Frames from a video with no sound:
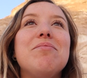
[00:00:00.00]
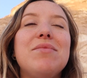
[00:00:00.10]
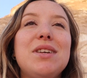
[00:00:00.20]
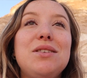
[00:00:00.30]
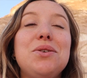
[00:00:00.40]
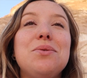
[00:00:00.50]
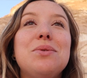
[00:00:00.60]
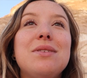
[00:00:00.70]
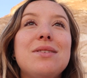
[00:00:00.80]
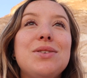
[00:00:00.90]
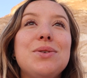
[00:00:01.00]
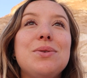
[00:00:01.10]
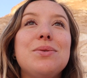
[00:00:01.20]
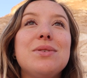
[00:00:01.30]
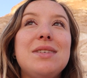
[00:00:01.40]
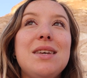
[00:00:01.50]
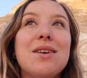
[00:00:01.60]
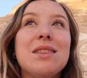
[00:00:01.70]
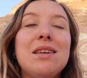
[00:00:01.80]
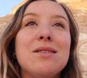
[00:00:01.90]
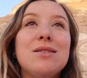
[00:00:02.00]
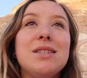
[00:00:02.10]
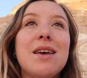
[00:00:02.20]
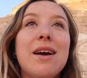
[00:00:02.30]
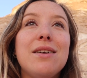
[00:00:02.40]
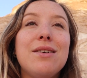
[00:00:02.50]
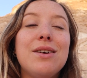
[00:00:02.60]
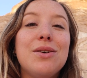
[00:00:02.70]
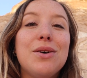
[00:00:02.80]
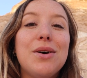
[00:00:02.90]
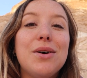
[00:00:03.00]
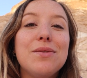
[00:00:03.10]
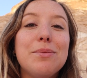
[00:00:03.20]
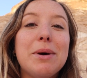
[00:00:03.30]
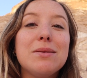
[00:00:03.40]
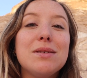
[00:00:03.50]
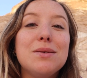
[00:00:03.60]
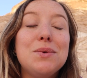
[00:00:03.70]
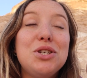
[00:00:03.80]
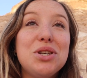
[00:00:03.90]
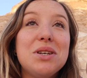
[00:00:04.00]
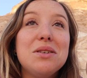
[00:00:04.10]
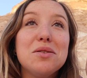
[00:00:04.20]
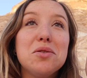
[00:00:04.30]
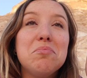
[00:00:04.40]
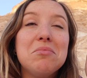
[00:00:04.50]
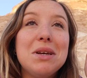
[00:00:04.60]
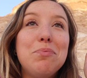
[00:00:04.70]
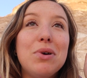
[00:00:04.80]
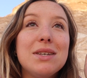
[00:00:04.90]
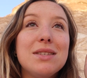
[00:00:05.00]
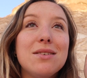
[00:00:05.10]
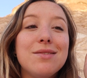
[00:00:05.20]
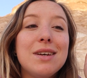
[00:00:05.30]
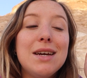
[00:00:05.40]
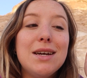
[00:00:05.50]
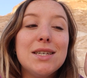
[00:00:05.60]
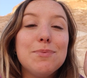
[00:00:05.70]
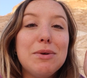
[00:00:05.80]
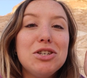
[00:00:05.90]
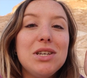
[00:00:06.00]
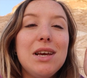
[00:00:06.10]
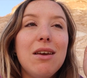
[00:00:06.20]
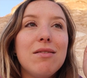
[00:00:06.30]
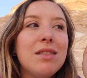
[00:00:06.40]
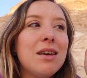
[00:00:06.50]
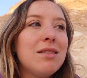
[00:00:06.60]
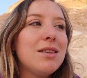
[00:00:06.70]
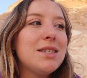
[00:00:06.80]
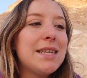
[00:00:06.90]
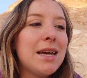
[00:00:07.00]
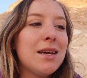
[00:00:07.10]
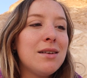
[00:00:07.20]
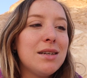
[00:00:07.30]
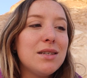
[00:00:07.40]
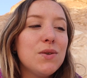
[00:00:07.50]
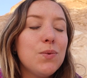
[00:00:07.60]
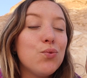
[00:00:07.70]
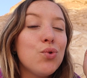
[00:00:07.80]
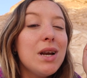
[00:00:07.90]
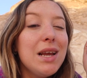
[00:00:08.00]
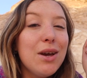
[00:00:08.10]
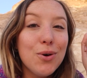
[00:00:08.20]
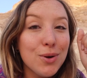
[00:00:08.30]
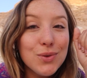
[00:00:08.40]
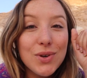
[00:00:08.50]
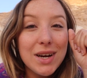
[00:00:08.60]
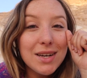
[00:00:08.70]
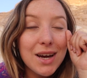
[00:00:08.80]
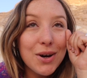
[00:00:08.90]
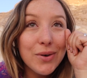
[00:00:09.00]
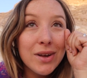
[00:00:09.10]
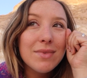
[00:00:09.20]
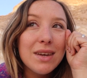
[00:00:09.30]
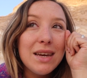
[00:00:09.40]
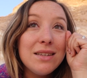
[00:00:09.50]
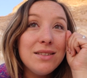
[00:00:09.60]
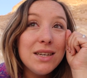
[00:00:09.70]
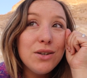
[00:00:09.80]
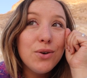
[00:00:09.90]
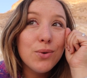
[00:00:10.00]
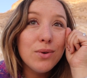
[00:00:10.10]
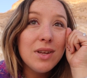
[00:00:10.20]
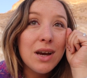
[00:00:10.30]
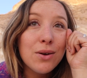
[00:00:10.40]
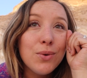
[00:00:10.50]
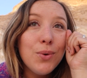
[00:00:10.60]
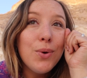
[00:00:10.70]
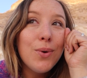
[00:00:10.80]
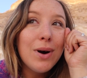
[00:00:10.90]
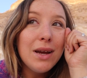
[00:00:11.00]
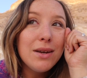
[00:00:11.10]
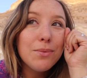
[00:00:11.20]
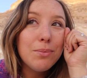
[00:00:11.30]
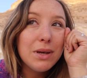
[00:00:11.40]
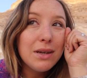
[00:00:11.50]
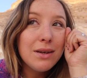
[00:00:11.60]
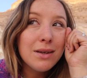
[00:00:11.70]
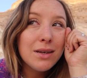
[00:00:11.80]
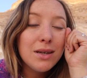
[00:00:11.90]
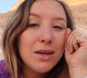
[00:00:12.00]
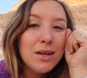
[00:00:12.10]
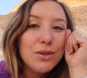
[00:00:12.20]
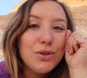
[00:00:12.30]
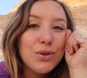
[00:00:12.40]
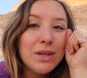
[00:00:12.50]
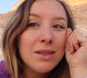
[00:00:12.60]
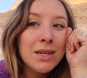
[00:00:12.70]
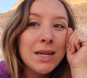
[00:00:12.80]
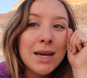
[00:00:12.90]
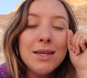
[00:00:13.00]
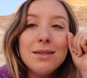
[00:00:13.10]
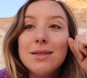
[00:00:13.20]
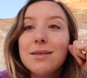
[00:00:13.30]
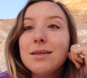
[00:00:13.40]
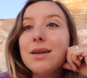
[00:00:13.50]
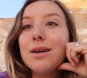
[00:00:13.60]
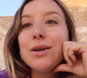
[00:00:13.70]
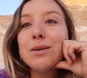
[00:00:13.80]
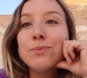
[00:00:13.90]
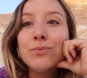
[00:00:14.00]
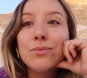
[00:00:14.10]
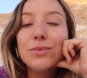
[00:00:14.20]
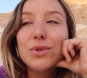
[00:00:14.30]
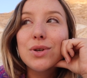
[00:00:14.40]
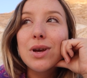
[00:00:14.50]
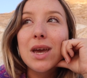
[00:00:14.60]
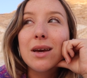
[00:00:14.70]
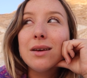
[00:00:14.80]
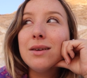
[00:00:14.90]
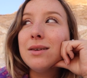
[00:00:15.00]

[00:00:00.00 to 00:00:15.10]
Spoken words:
the dune to see on the other side of the mountain, which is impressive, especially given that the sand is really cold right now. It did cool down quite a bit during the night, so yeah.